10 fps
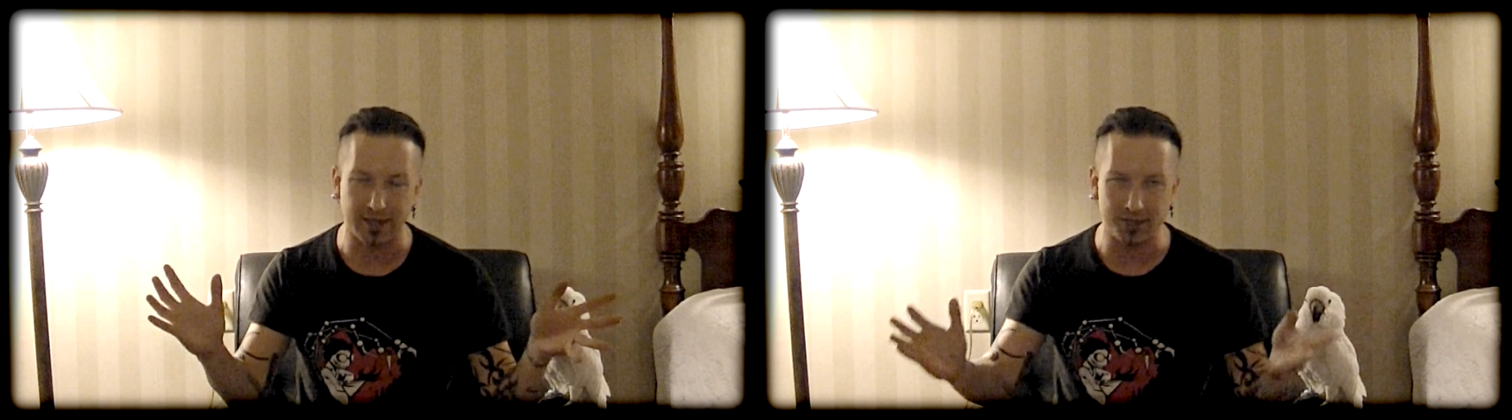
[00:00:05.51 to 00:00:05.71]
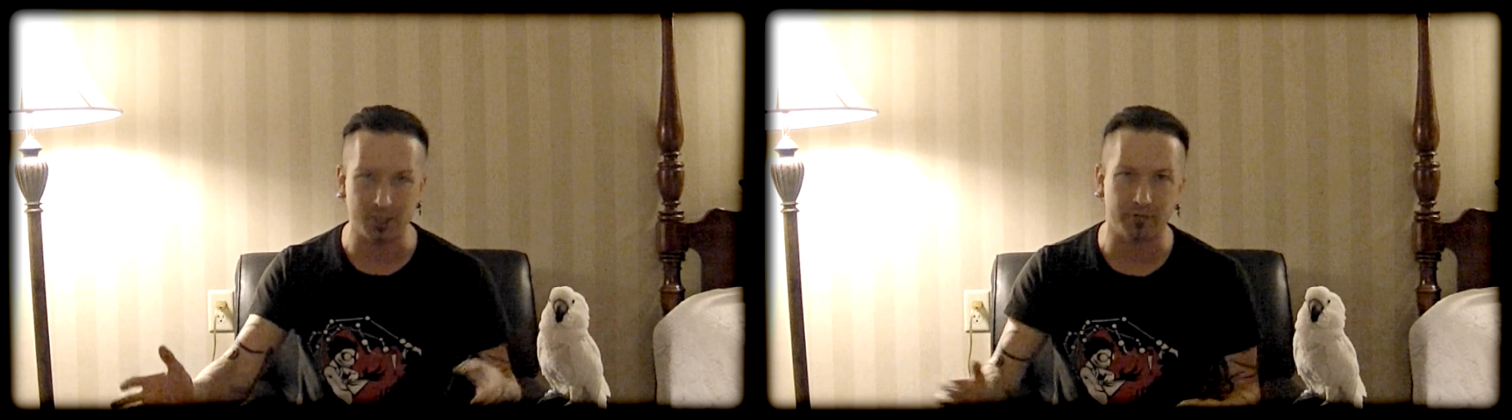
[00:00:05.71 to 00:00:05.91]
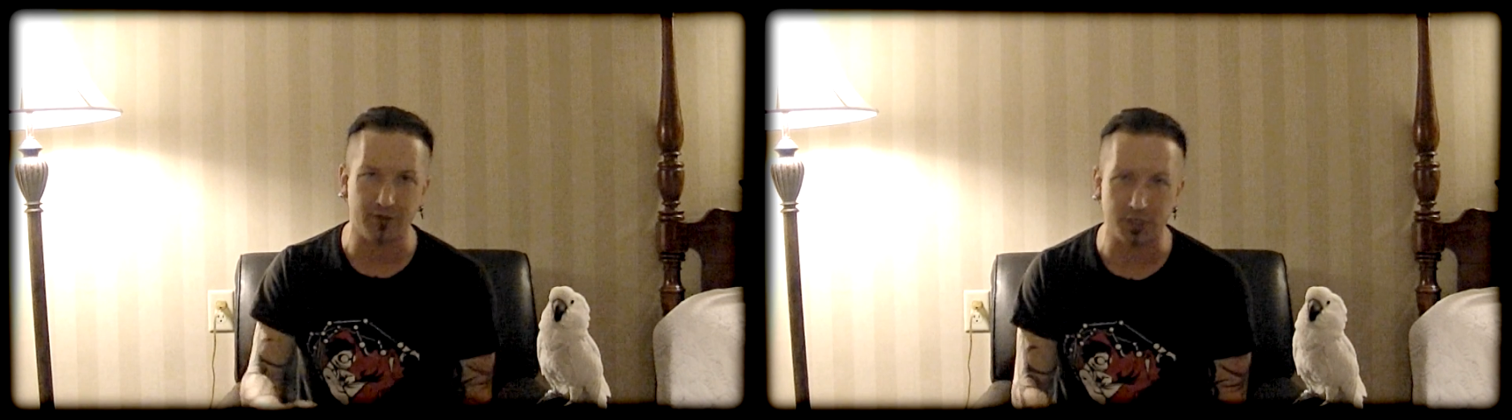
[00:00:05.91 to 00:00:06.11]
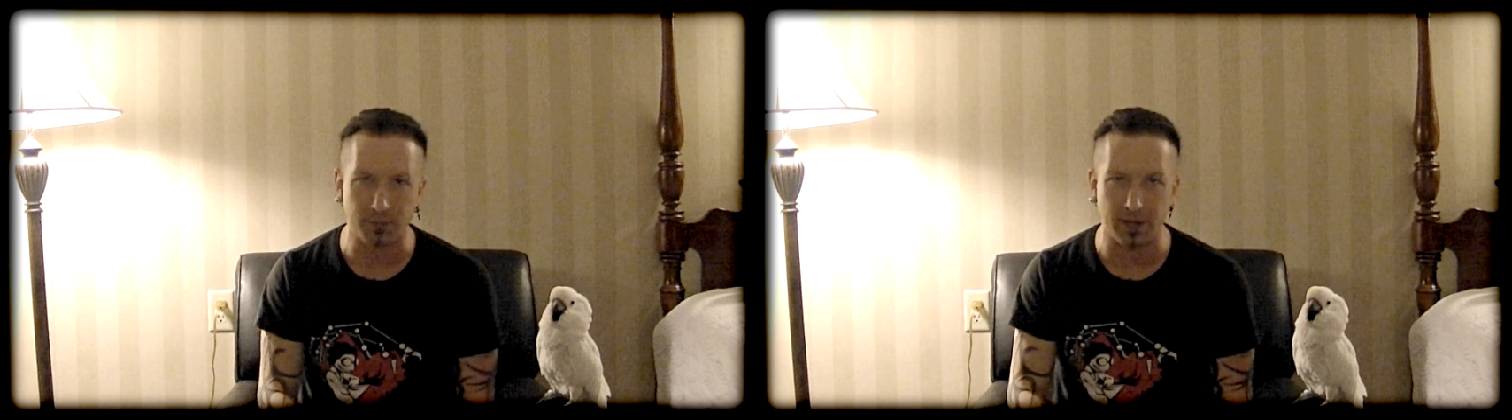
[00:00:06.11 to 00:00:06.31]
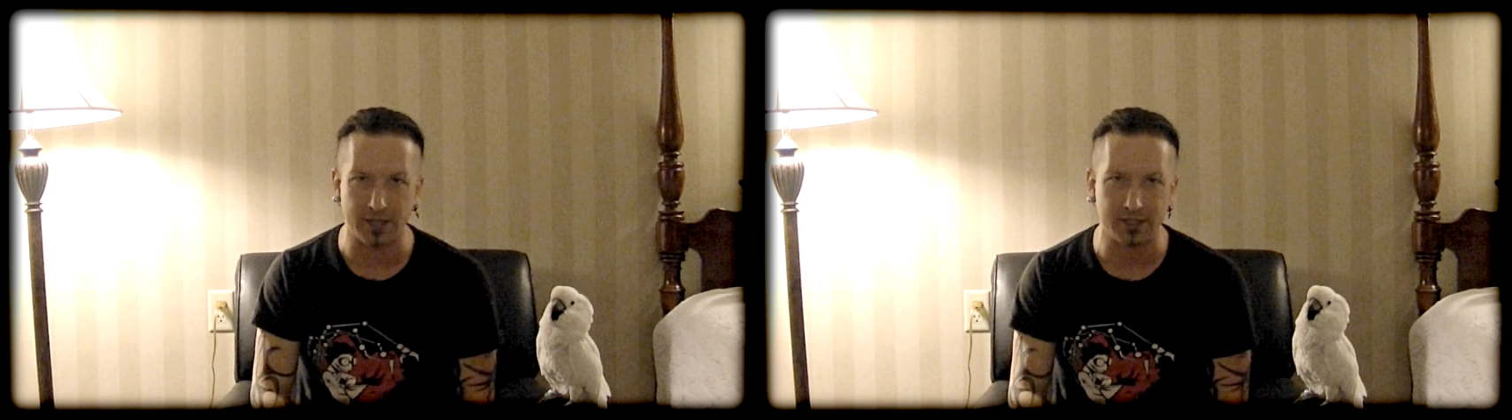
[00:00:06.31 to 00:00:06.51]
I just finished
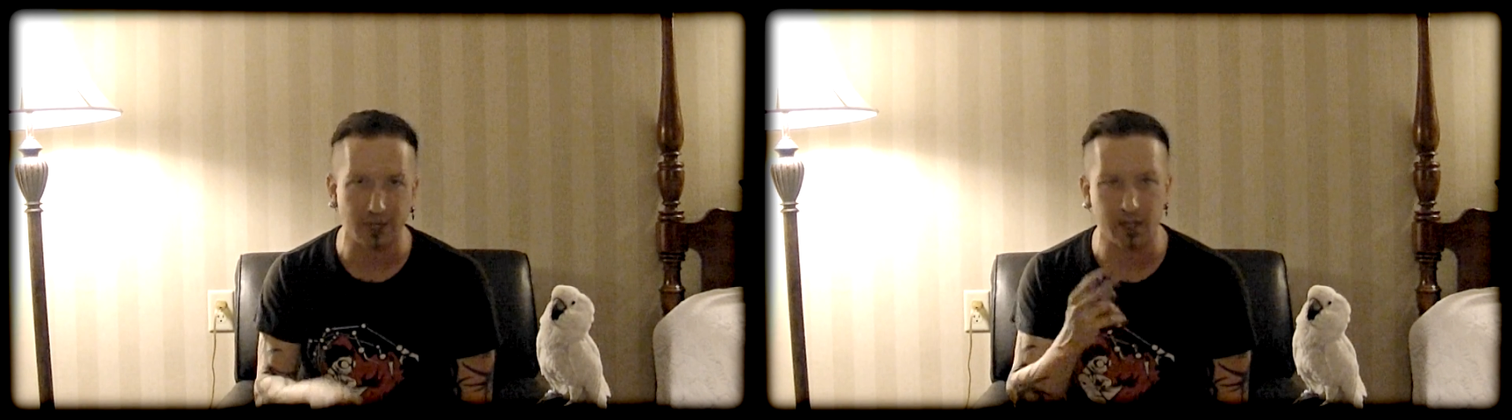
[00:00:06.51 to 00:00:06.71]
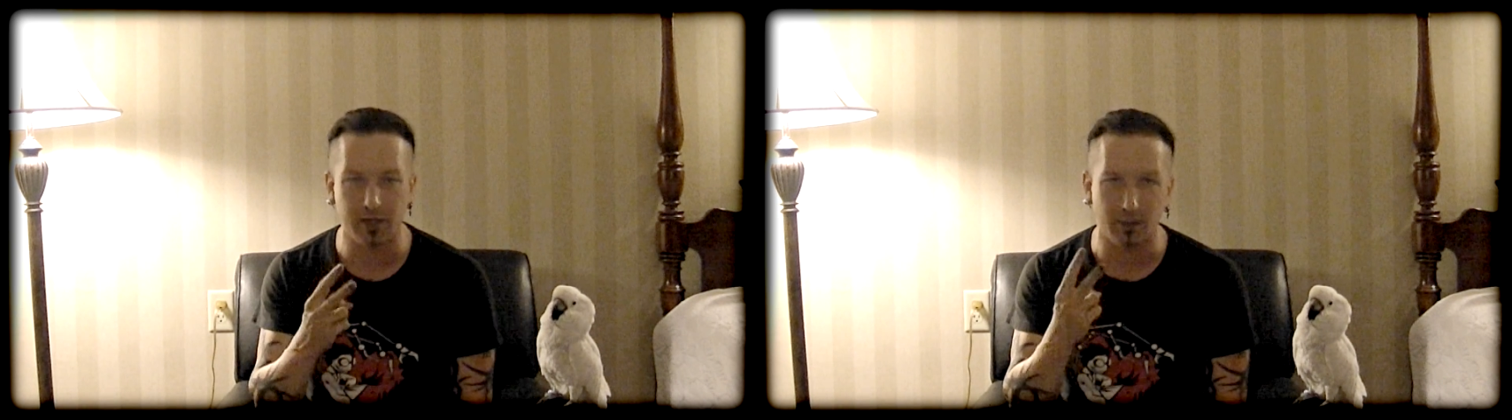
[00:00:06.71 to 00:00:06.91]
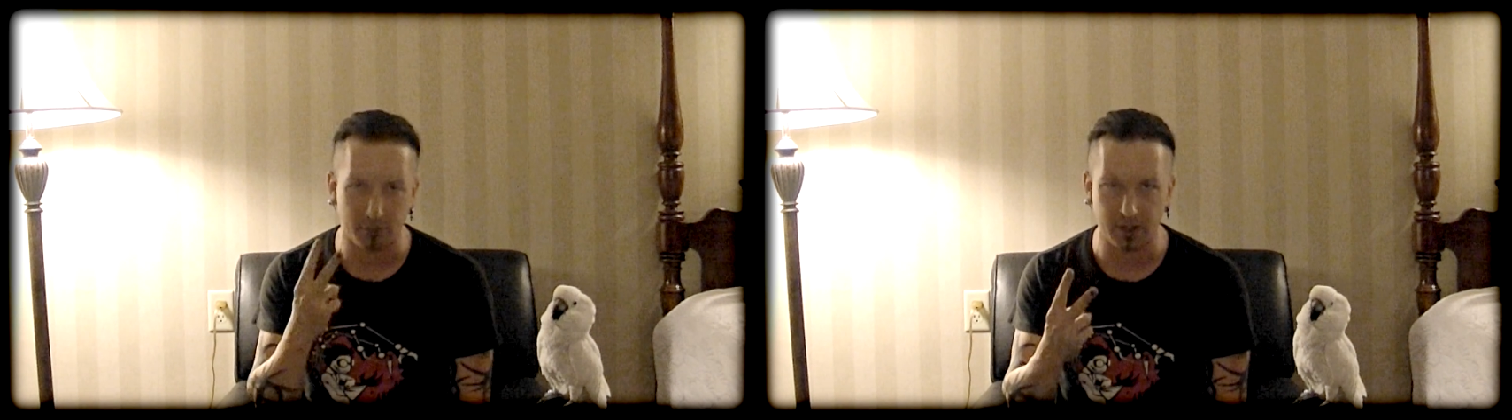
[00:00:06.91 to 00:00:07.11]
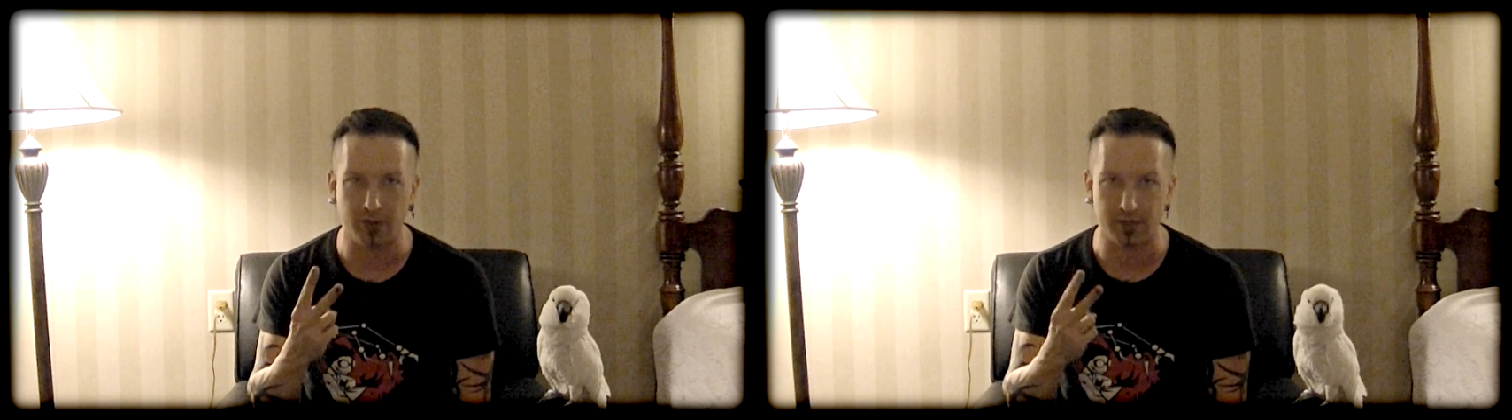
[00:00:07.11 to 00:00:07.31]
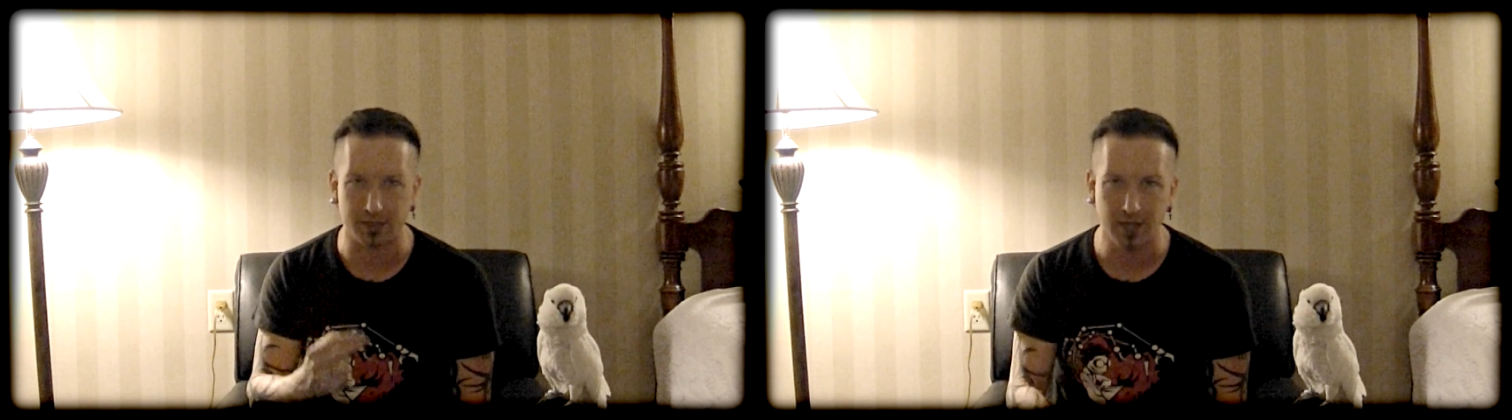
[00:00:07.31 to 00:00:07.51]
my second
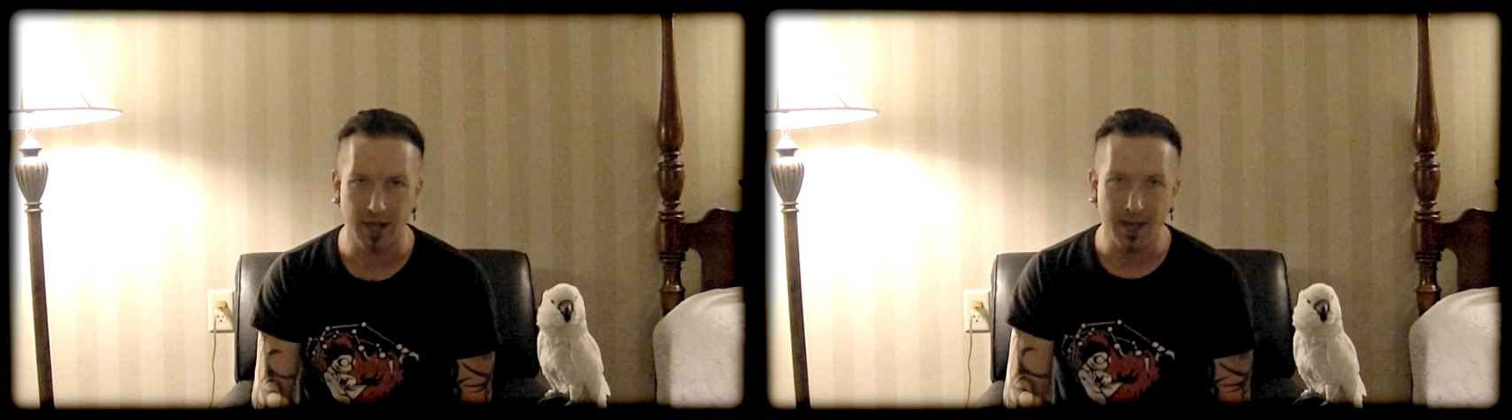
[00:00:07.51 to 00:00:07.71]
appearance